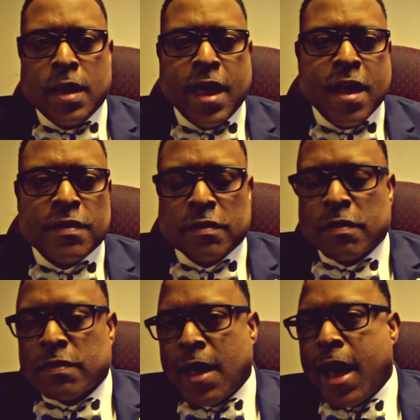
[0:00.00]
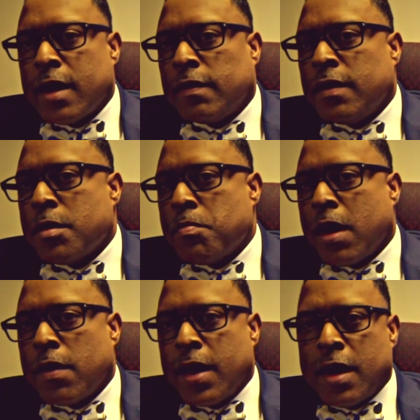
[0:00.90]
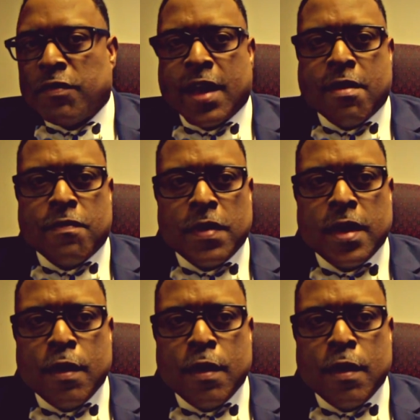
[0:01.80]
as a society about HIV.